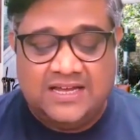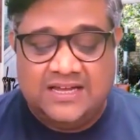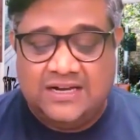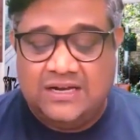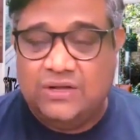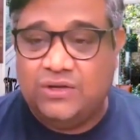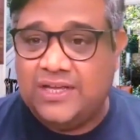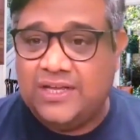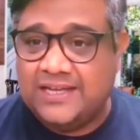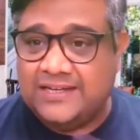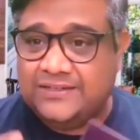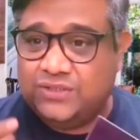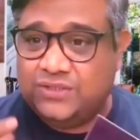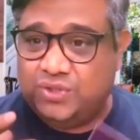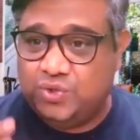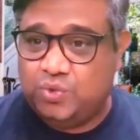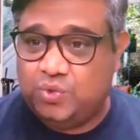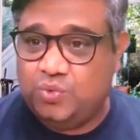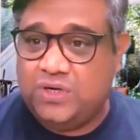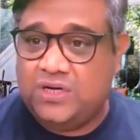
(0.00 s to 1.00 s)
looking
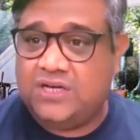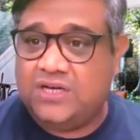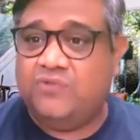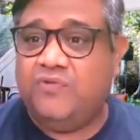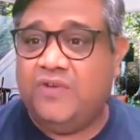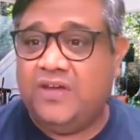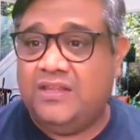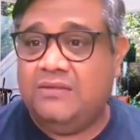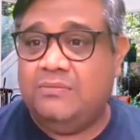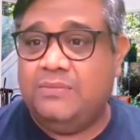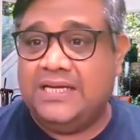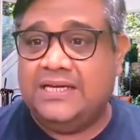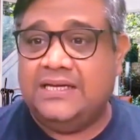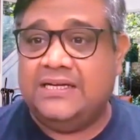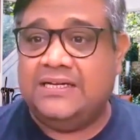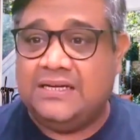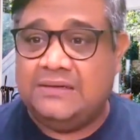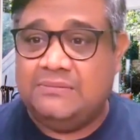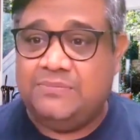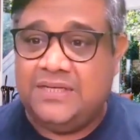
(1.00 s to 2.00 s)
to work with bigger
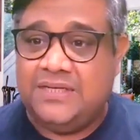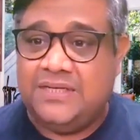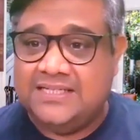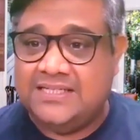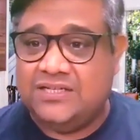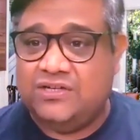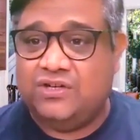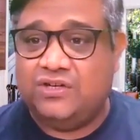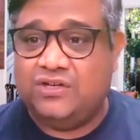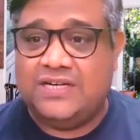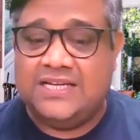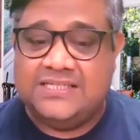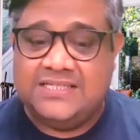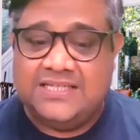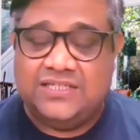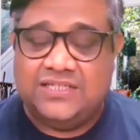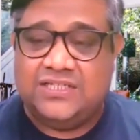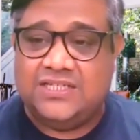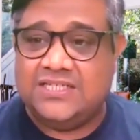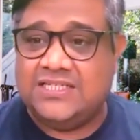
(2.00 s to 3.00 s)
companies and
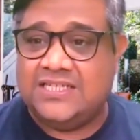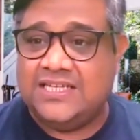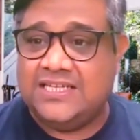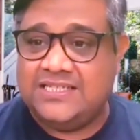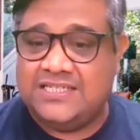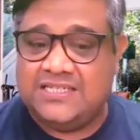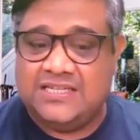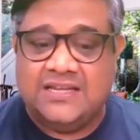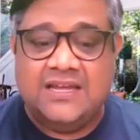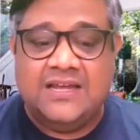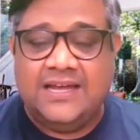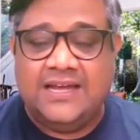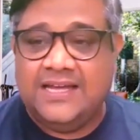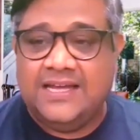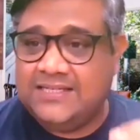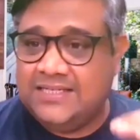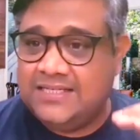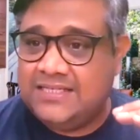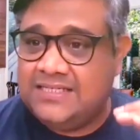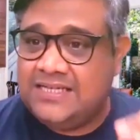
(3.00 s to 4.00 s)
organizations. It's
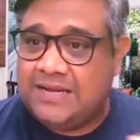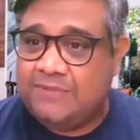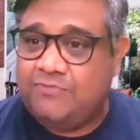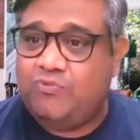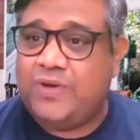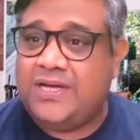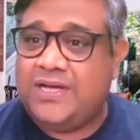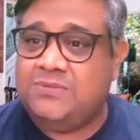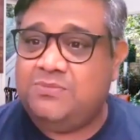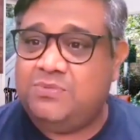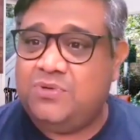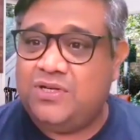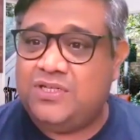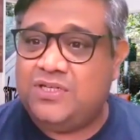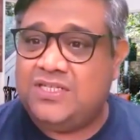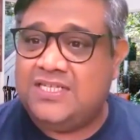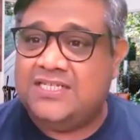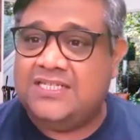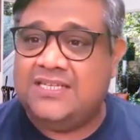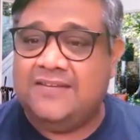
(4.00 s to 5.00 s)
a stepwise
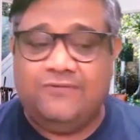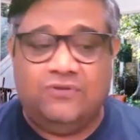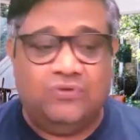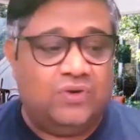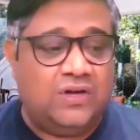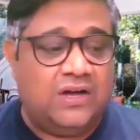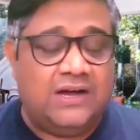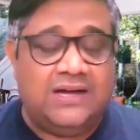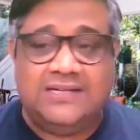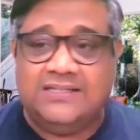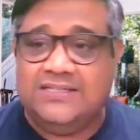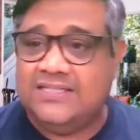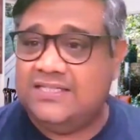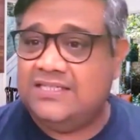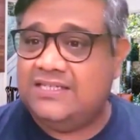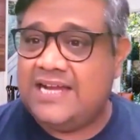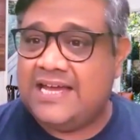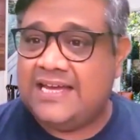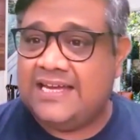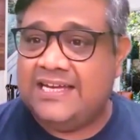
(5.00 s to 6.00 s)
process. If you can't
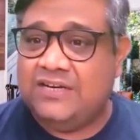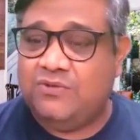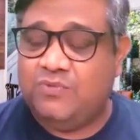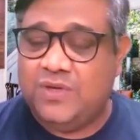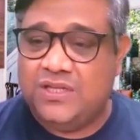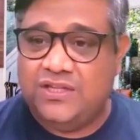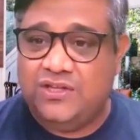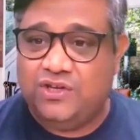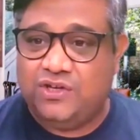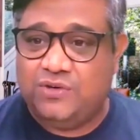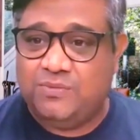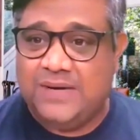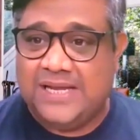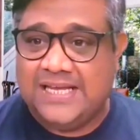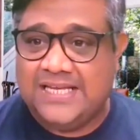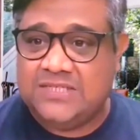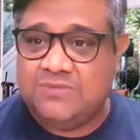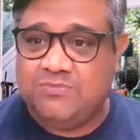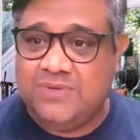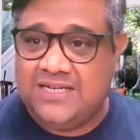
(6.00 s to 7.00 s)
just crack it with your
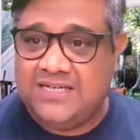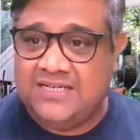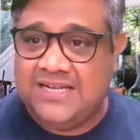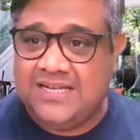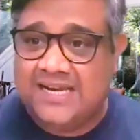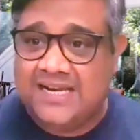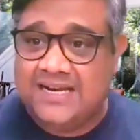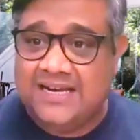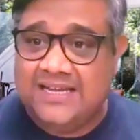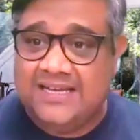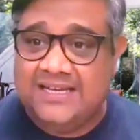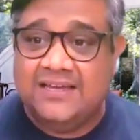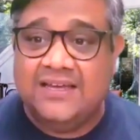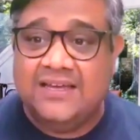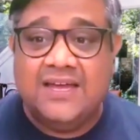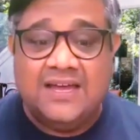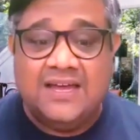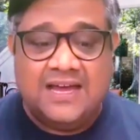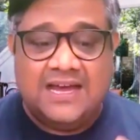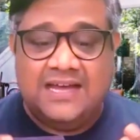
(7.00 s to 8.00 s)
placement directly,
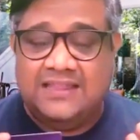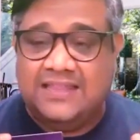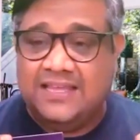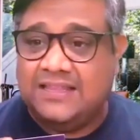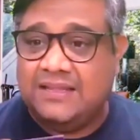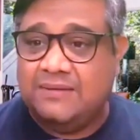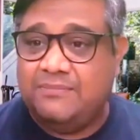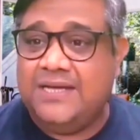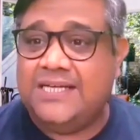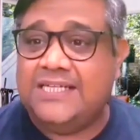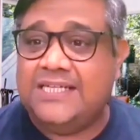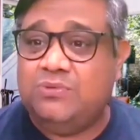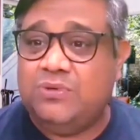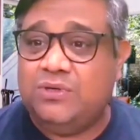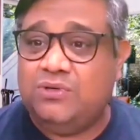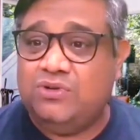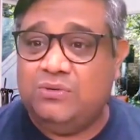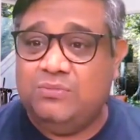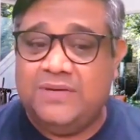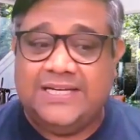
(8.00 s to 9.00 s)
I think the best
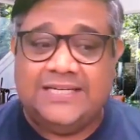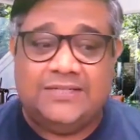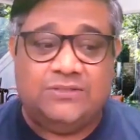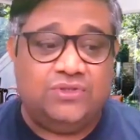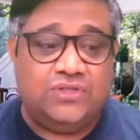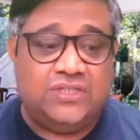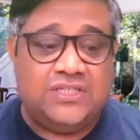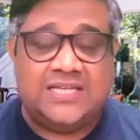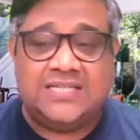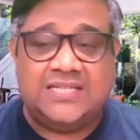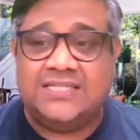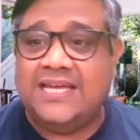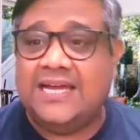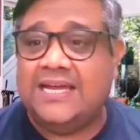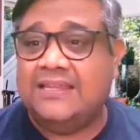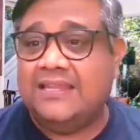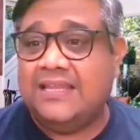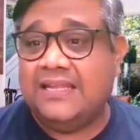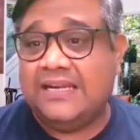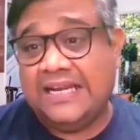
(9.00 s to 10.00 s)
way would be to just
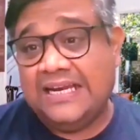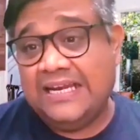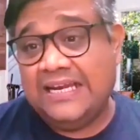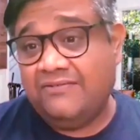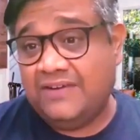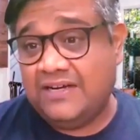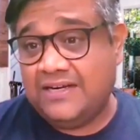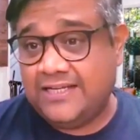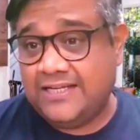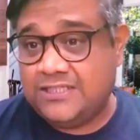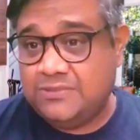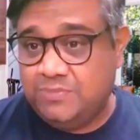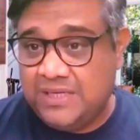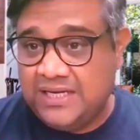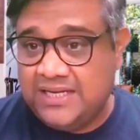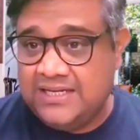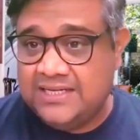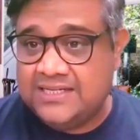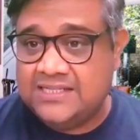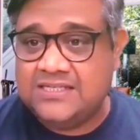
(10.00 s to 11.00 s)
get the relevant
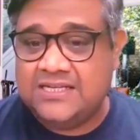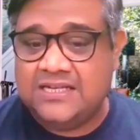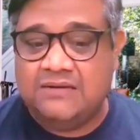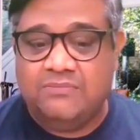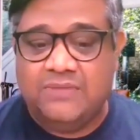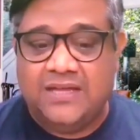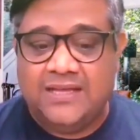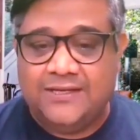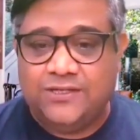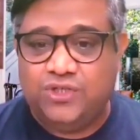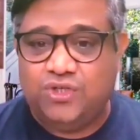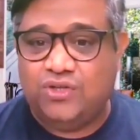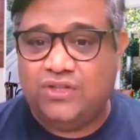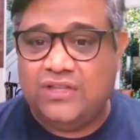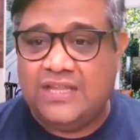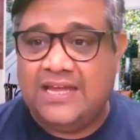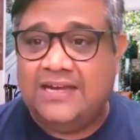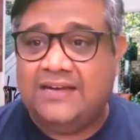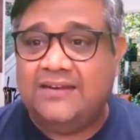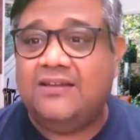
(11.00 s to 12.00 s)
experience and make sure
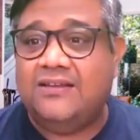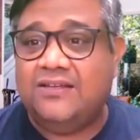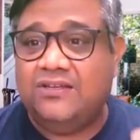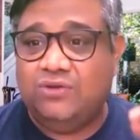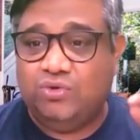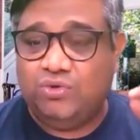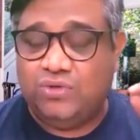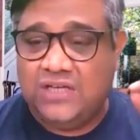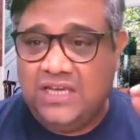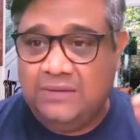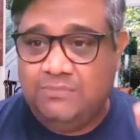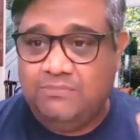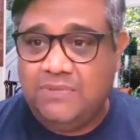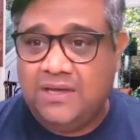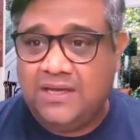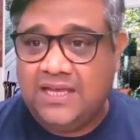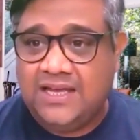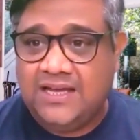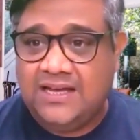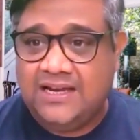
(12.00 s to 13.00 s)
that you keep
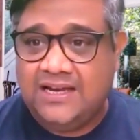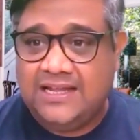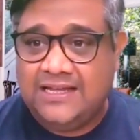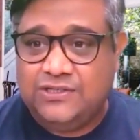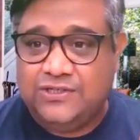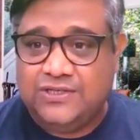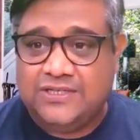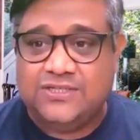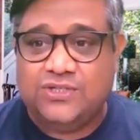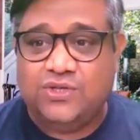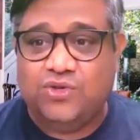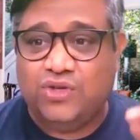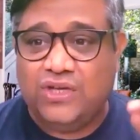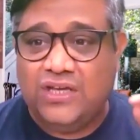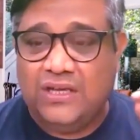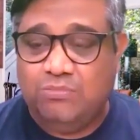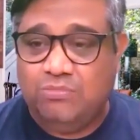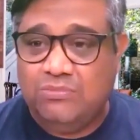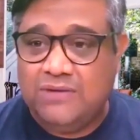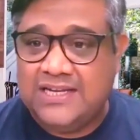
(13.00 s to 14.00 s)
making connections, you
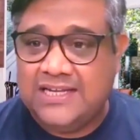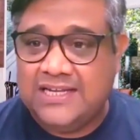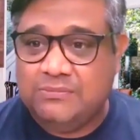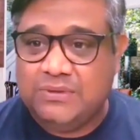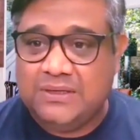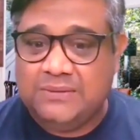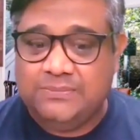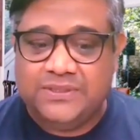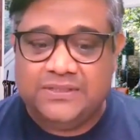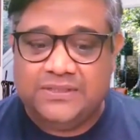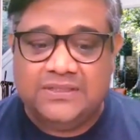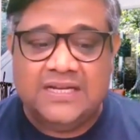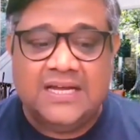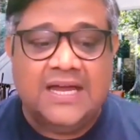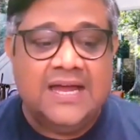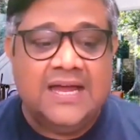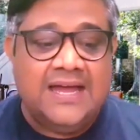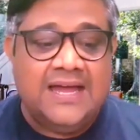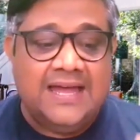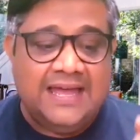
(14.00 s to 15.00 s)
keep meeting people,
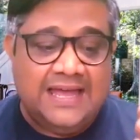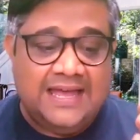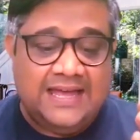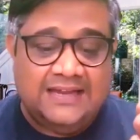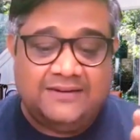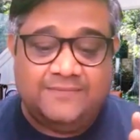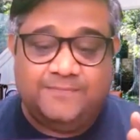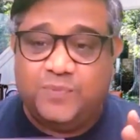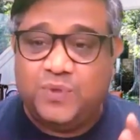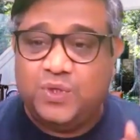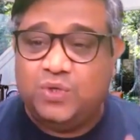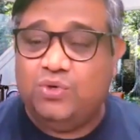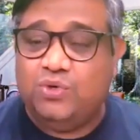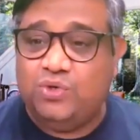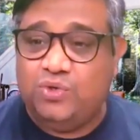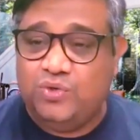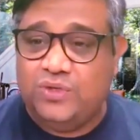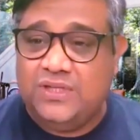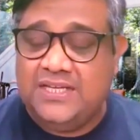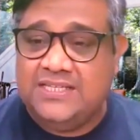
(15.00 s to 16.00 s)
and go
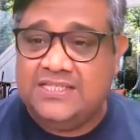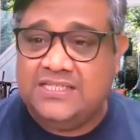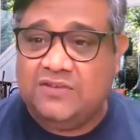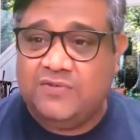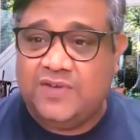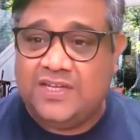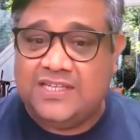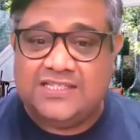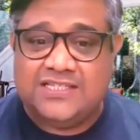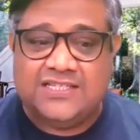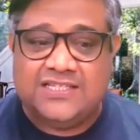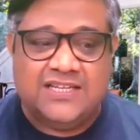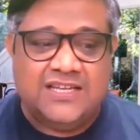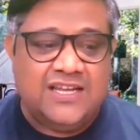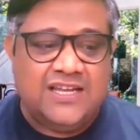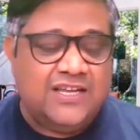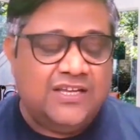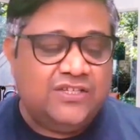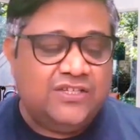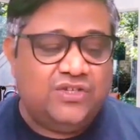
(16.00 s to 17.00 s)
to these events.
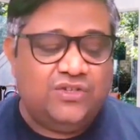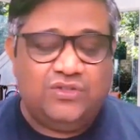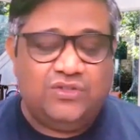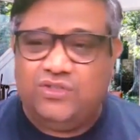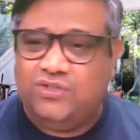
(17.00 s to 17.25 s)
So